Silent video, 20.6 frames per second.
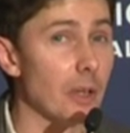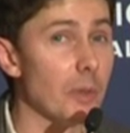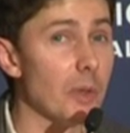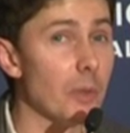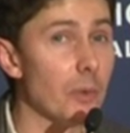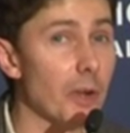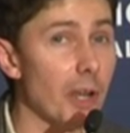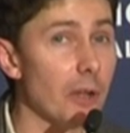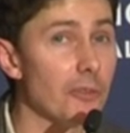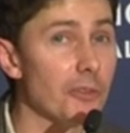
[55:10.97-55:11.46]
I
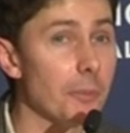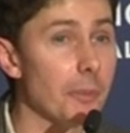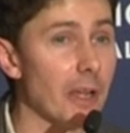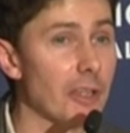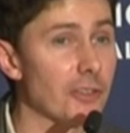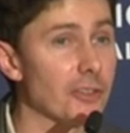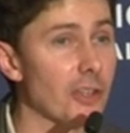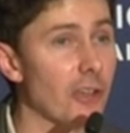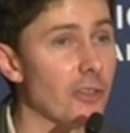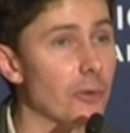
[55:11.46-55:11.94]
mean, when I was in
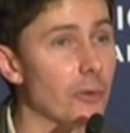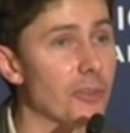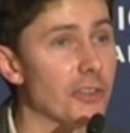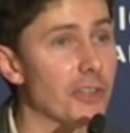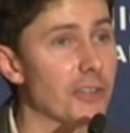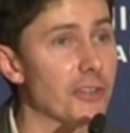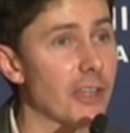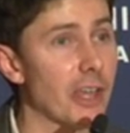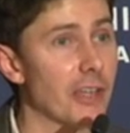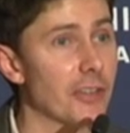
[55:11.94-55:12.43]
Mexico, there was
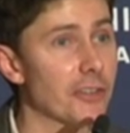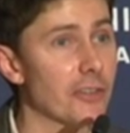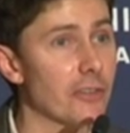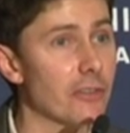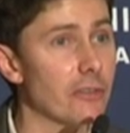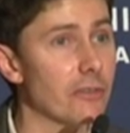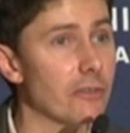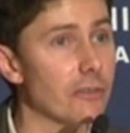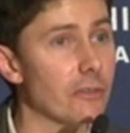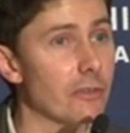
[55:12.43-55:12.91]
this case
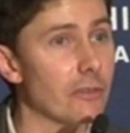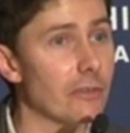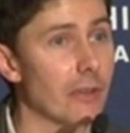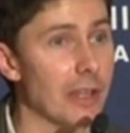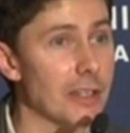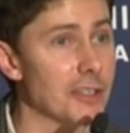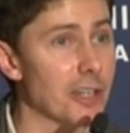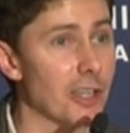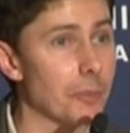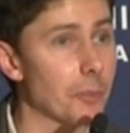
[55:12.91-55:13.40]
of
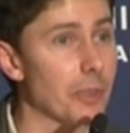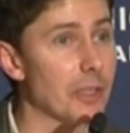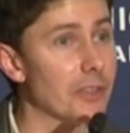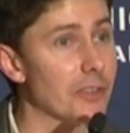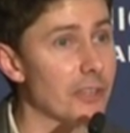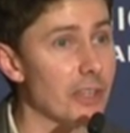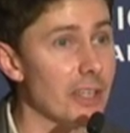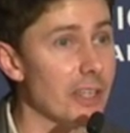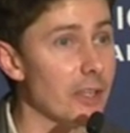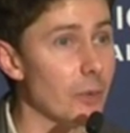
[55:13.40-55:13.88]

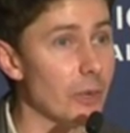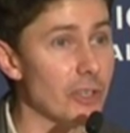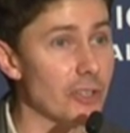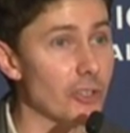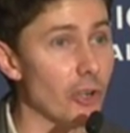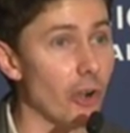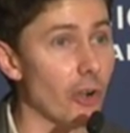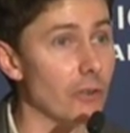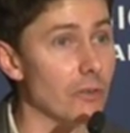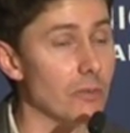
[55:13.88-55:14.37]
HSBC,
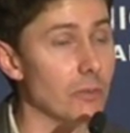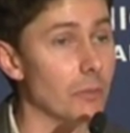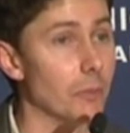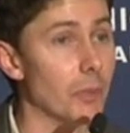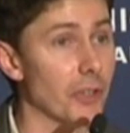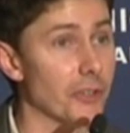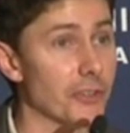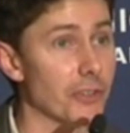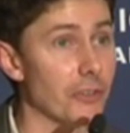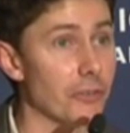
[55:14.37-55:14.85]
which got
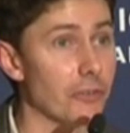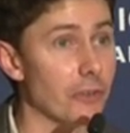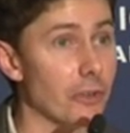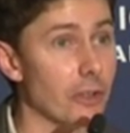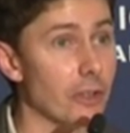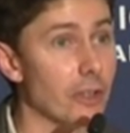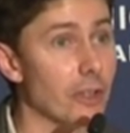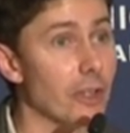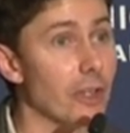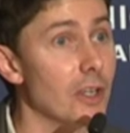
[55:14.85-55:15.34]
busted for